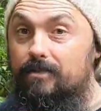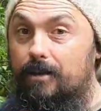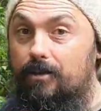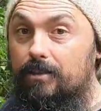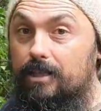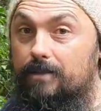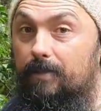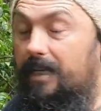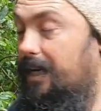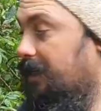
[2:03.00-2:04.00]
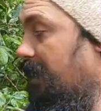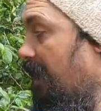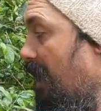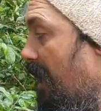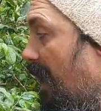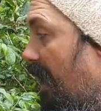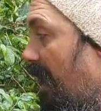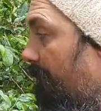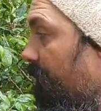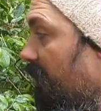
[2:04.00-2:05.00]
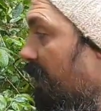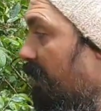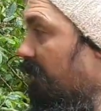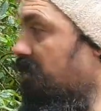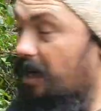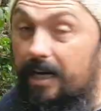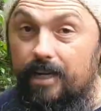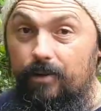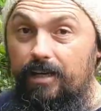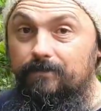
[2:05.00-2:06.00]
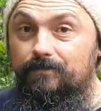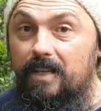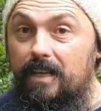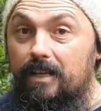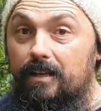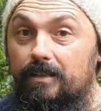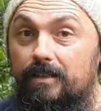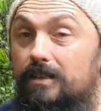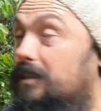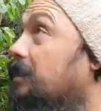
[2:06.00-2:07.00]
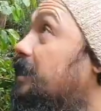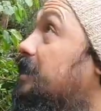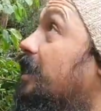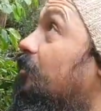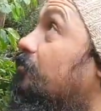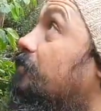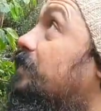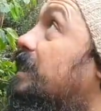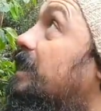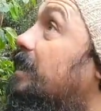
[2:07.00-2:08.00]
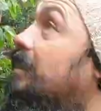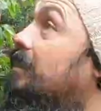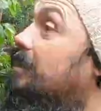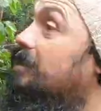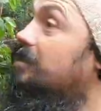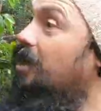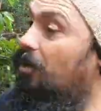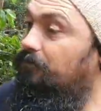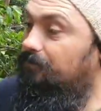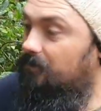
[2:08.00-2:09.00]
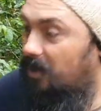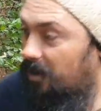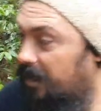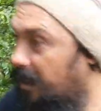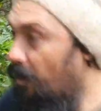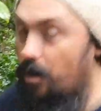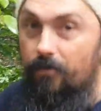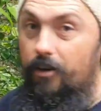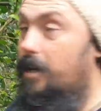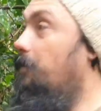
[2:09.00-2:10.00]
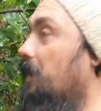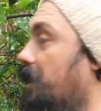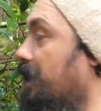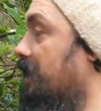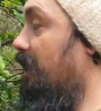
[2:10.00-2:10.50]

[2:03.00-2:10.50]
as well. This plant. Um, so anyway, let's get on with seeing it. So I'm going to go over a couple of things